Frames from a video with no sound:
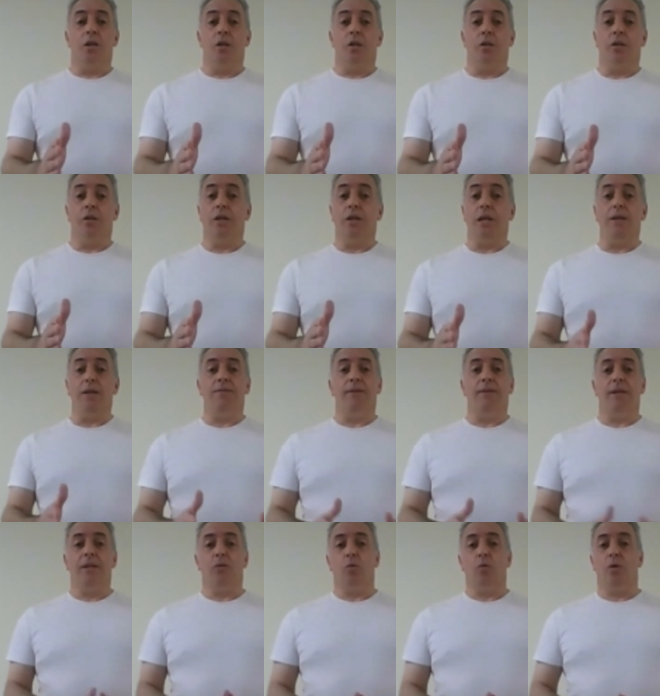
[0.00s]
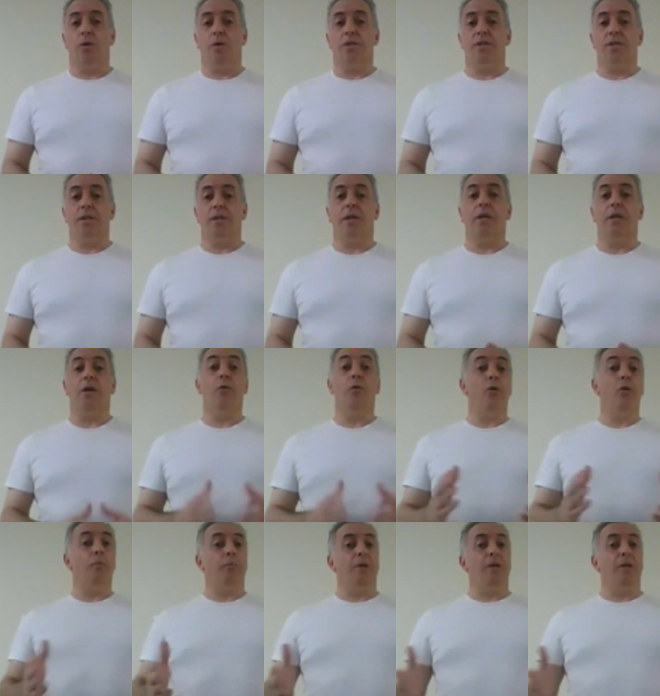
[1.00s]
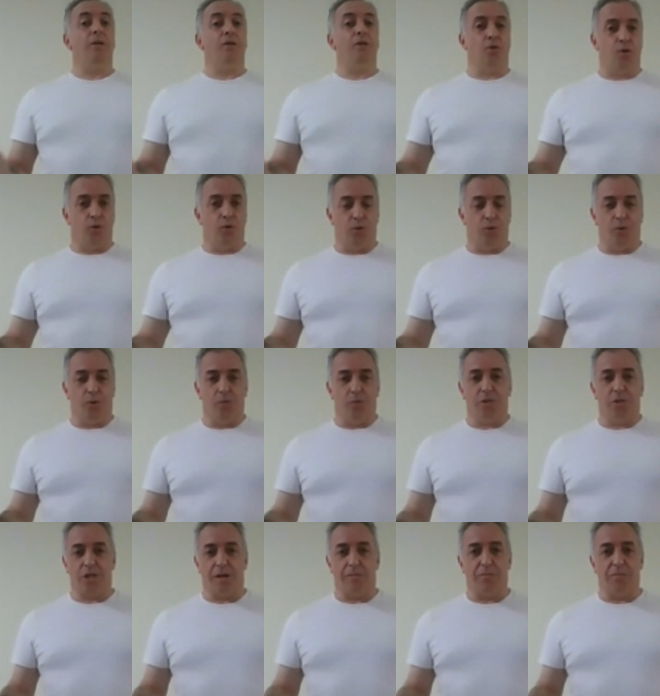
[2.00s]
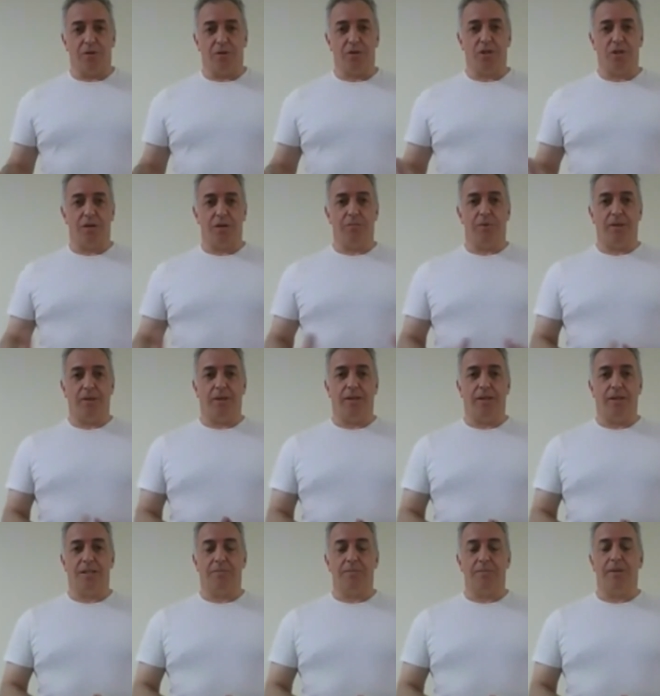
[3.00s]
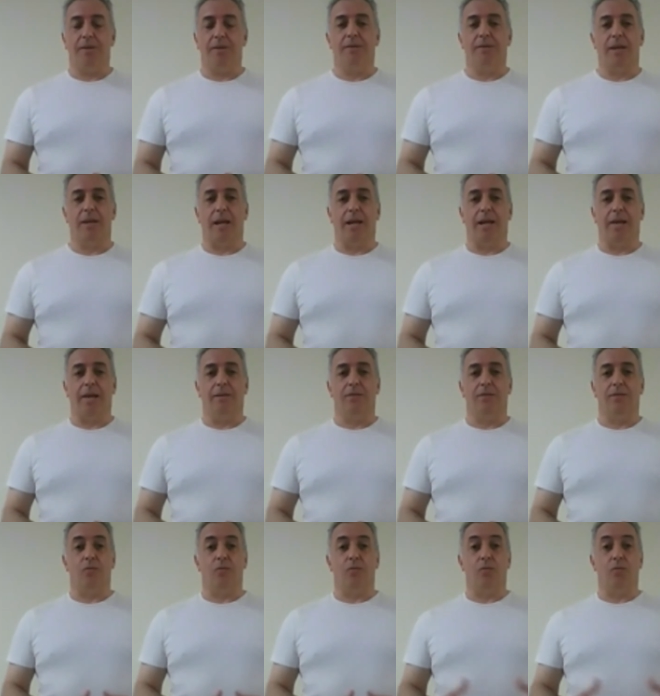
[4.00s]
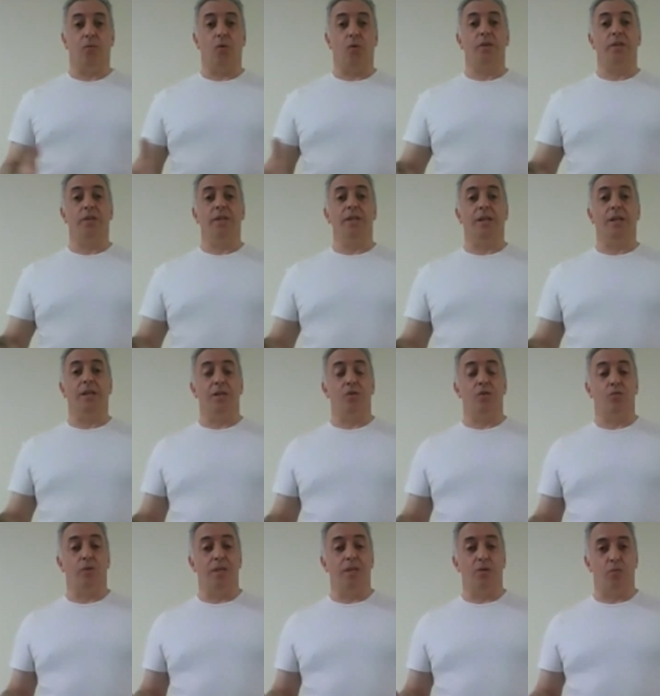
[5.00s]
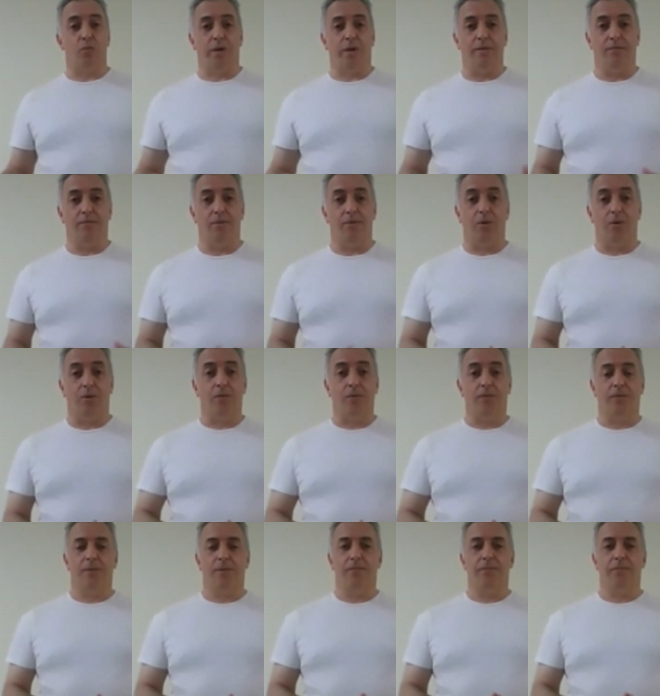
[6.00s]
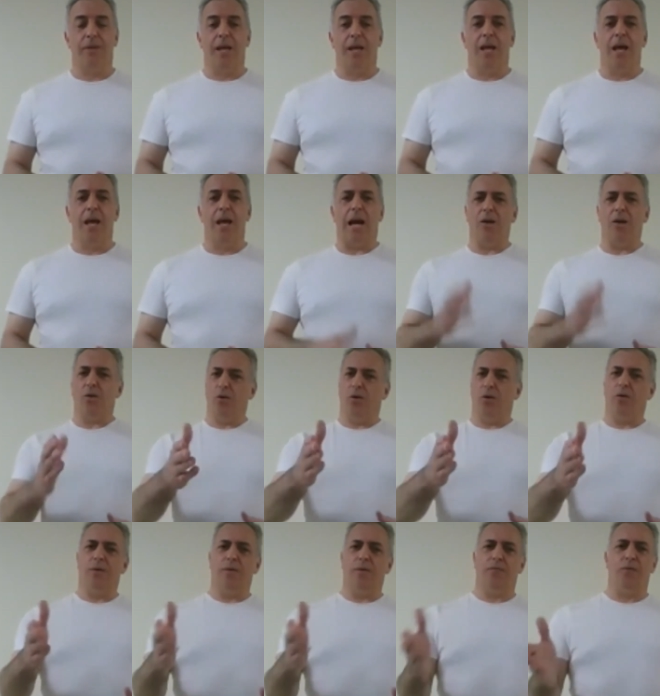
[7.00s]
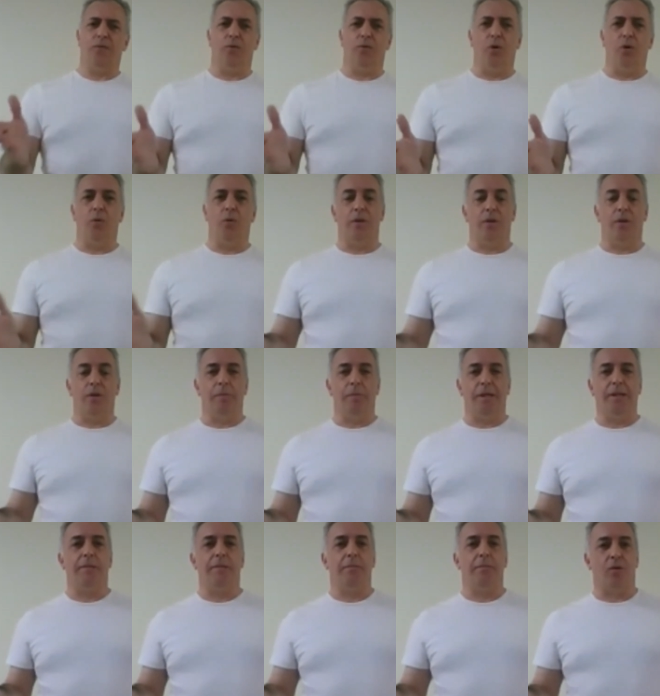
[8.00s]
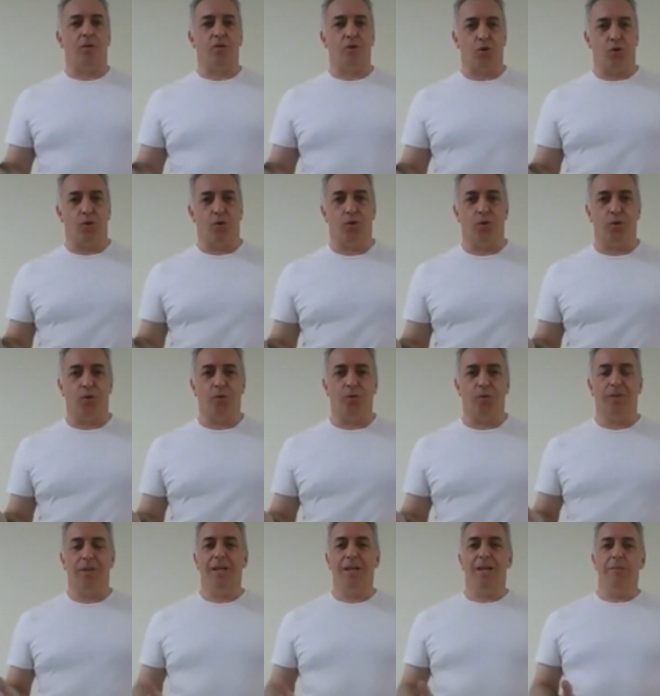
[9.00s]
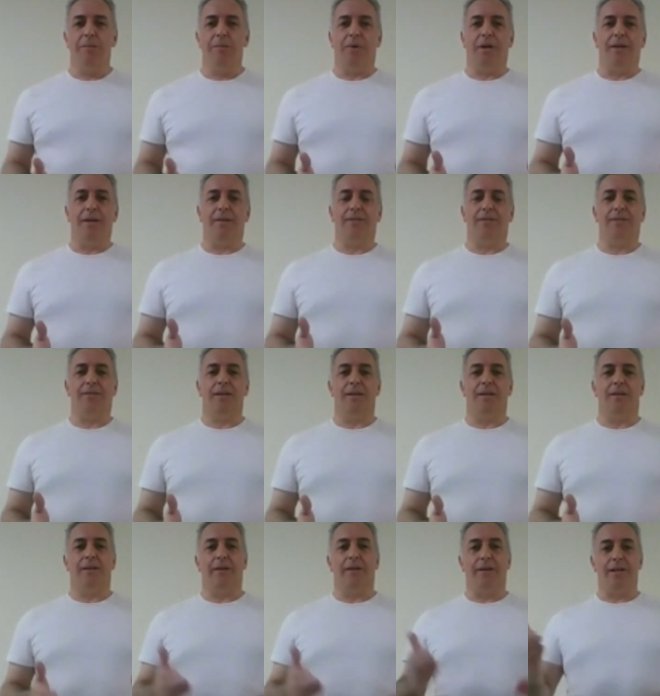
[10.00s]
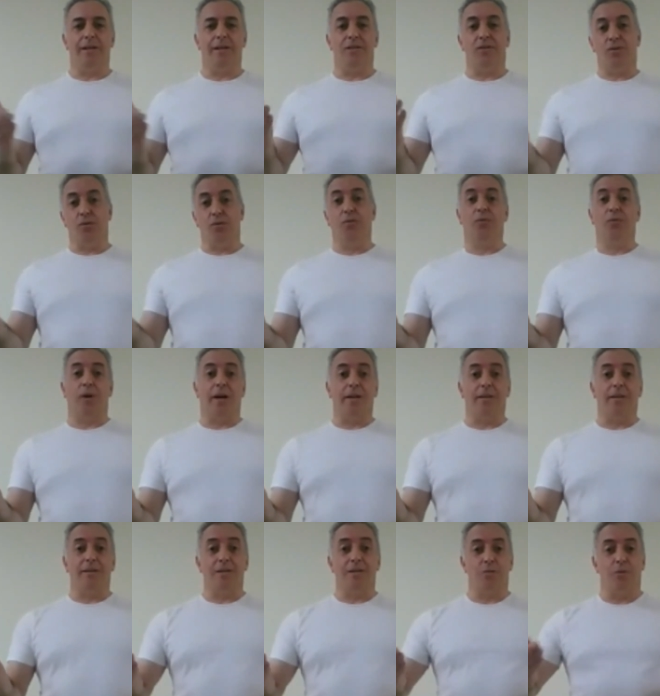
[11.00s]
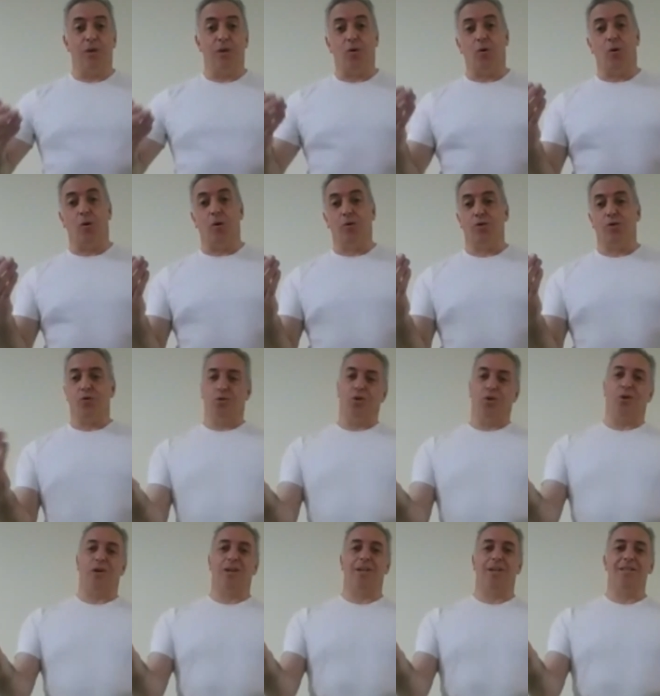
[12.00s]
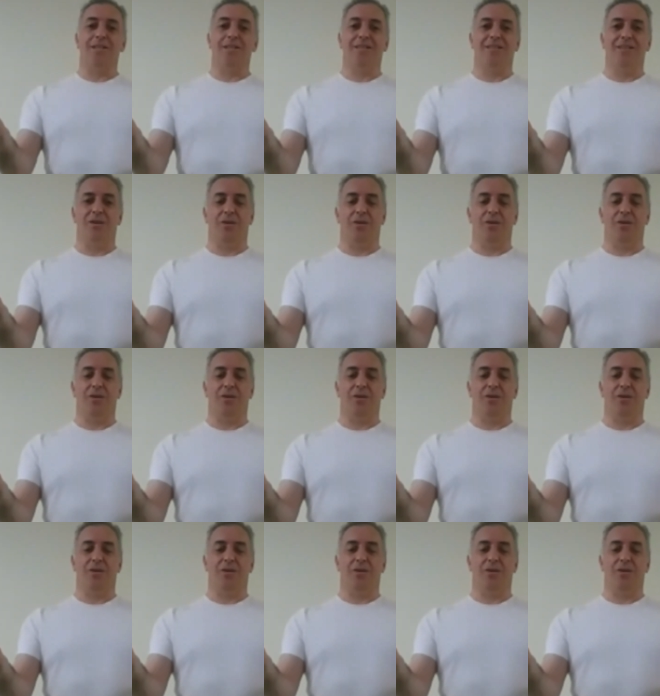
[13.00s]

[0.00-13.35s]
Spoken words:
The event was the European Judo Championship in Lisbon, and 14 countries were involved. I don't know if you know a little bit about judo, but there is two fighters we call judokas,